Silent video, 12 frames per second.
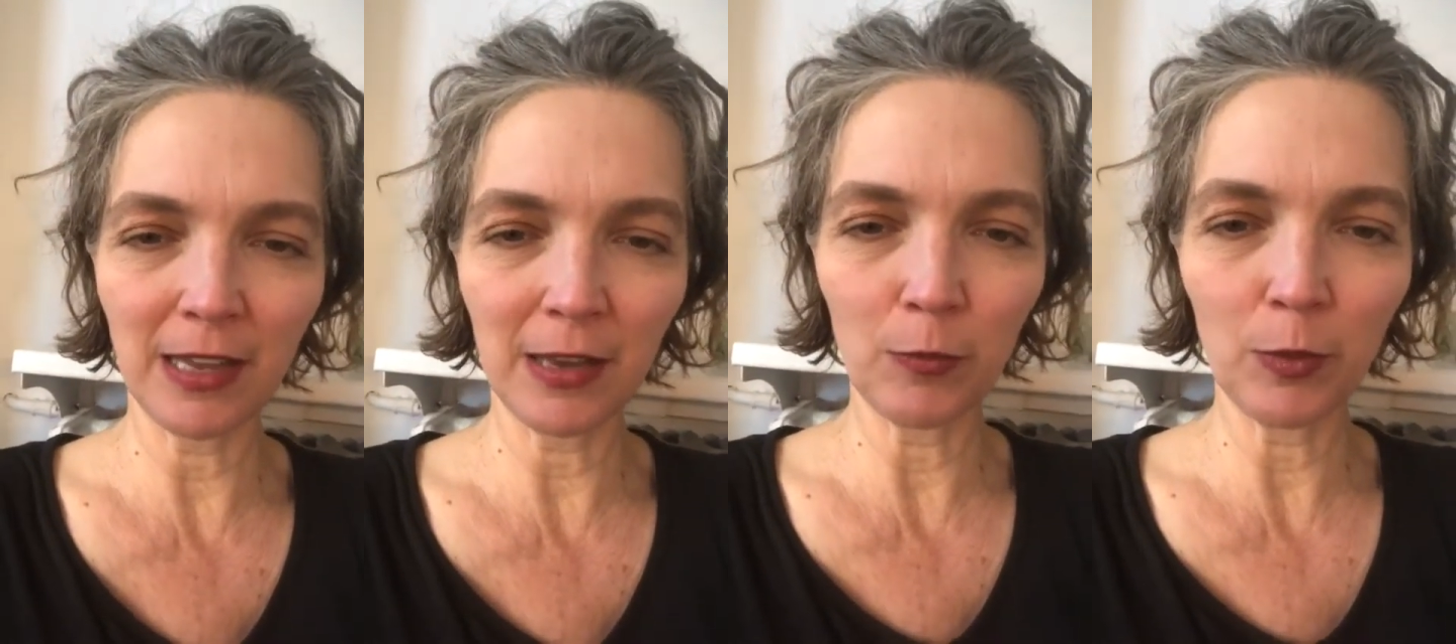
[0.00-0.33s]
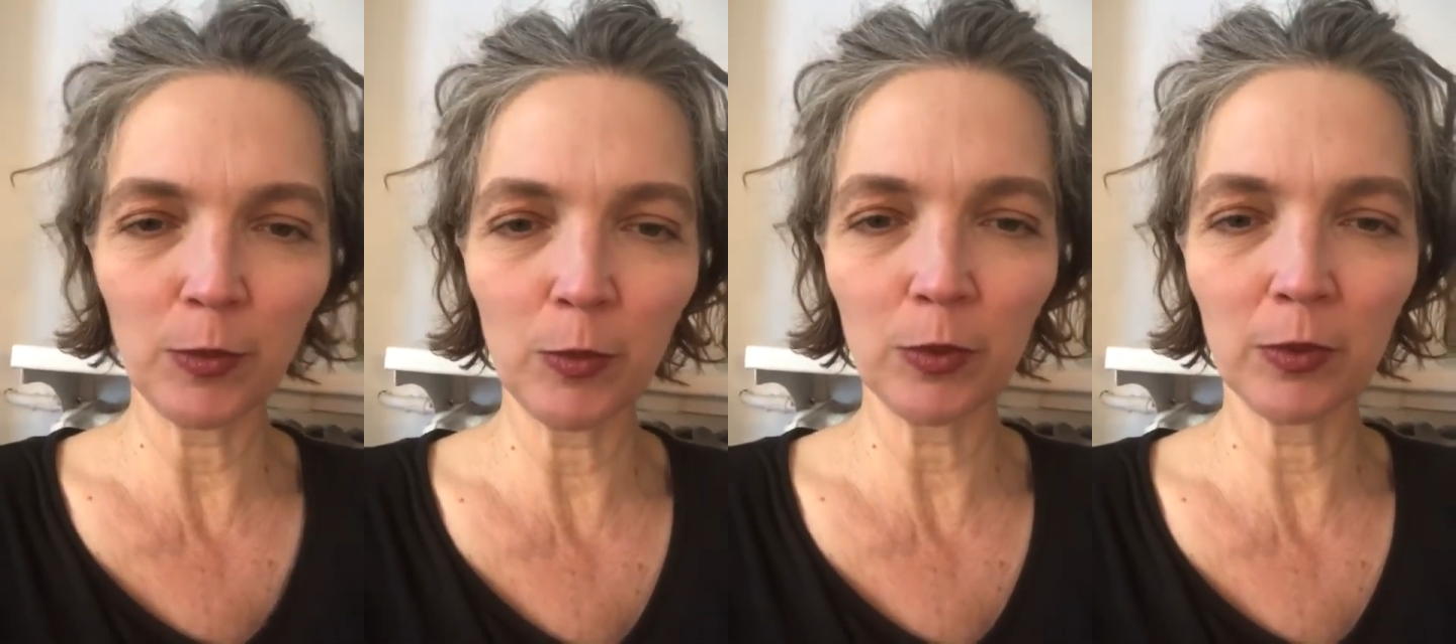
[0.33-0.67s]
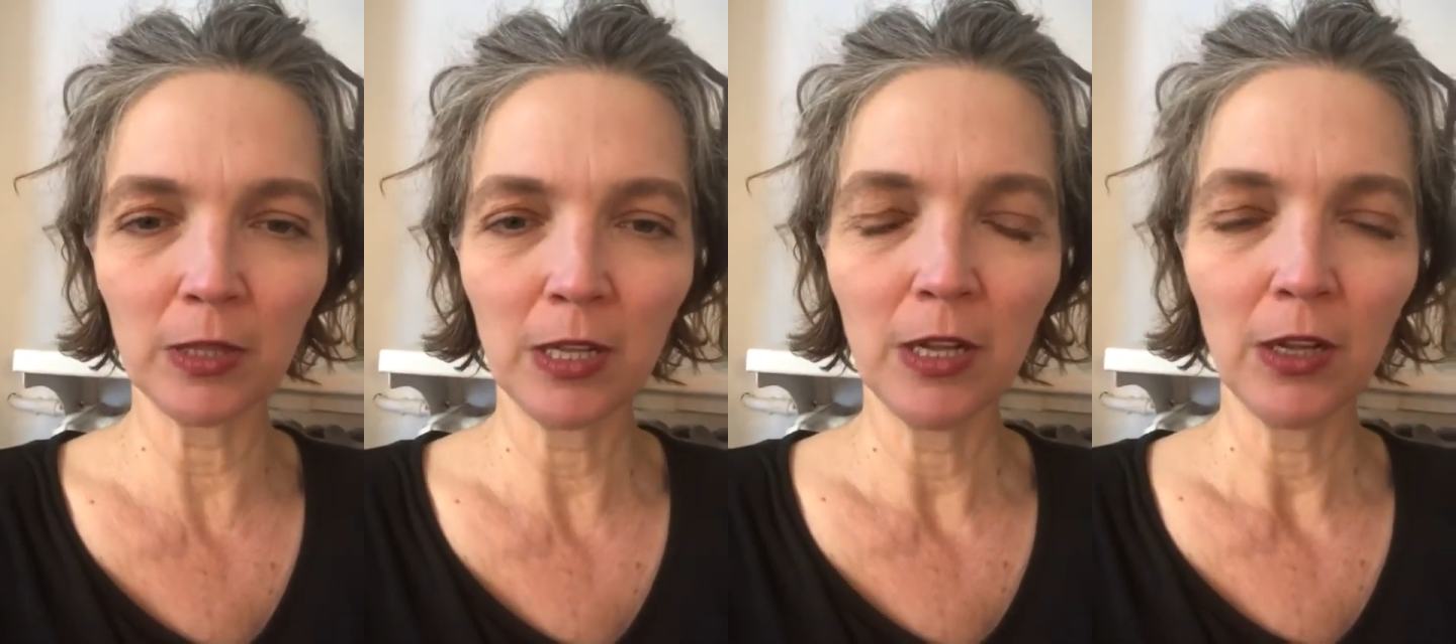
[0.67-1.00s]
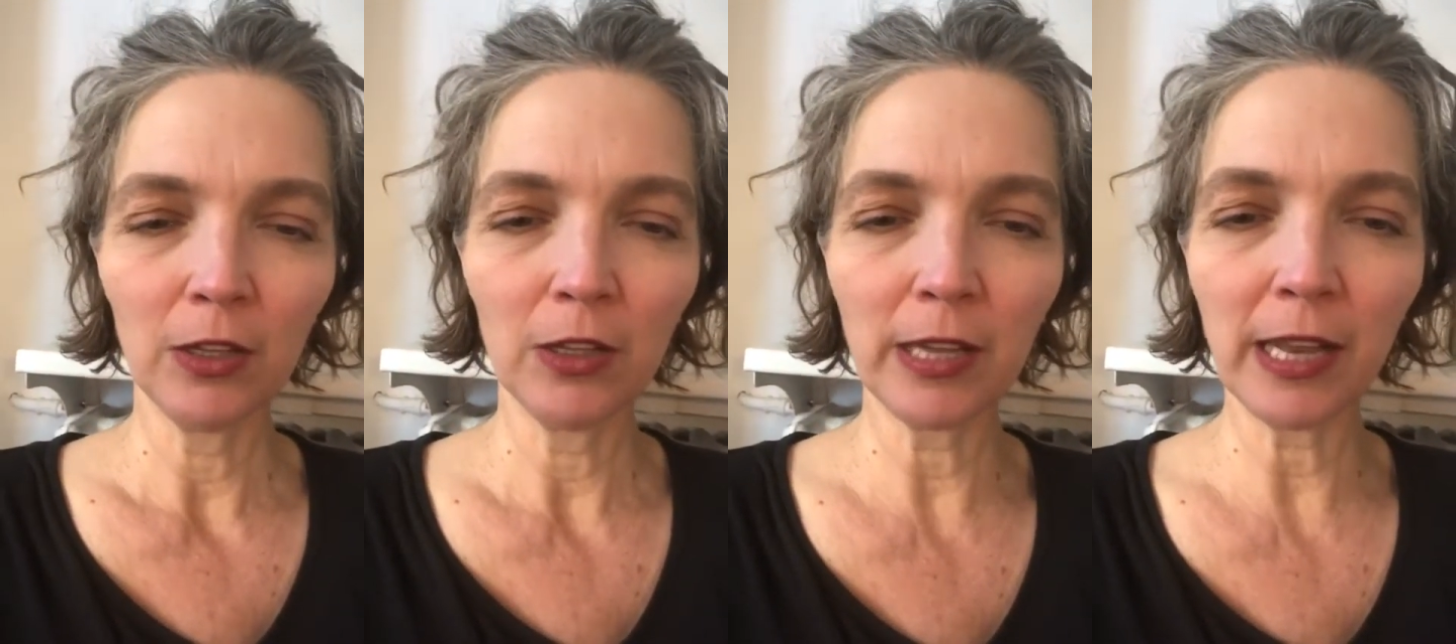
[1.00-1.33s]
And we will
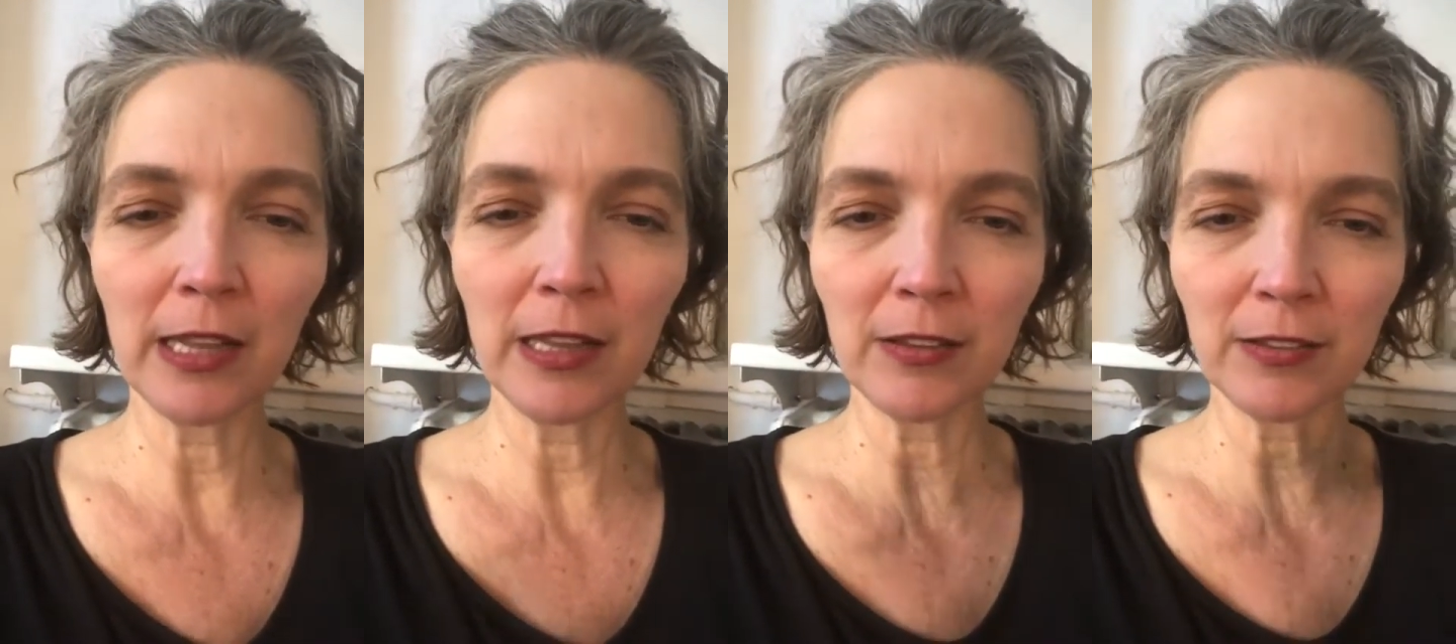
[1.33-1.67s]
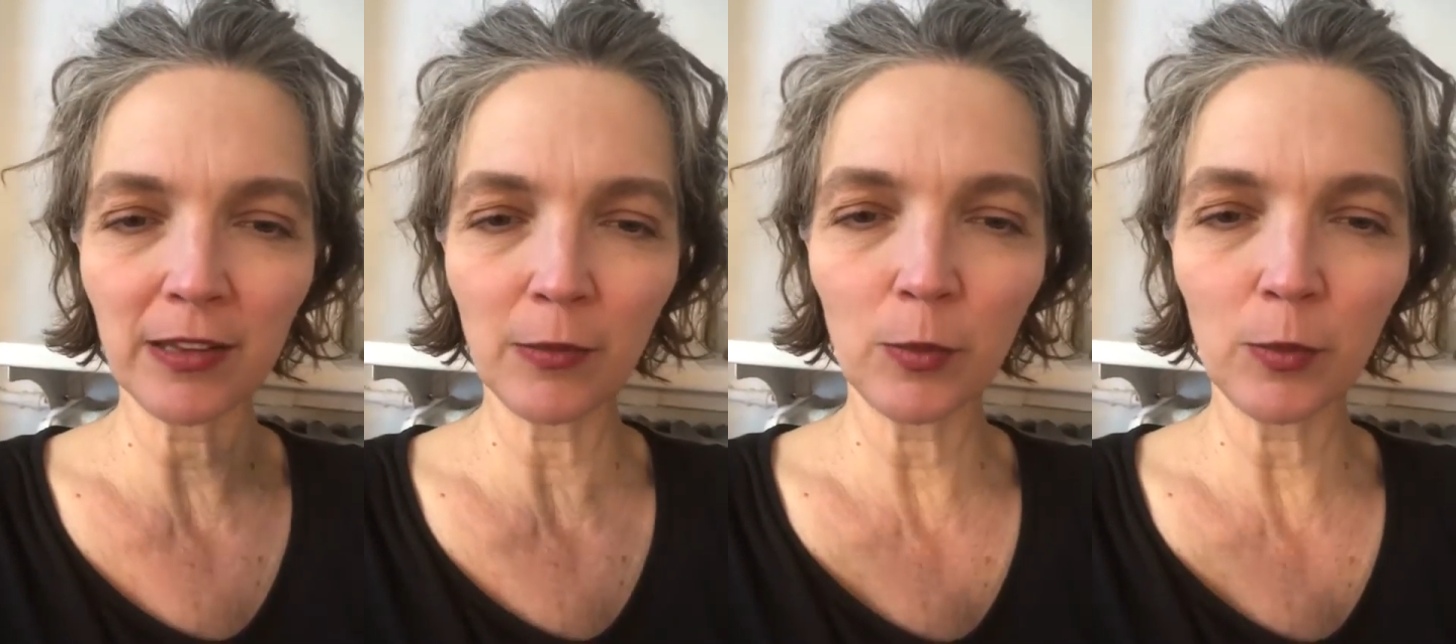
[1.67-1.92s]
look at it. This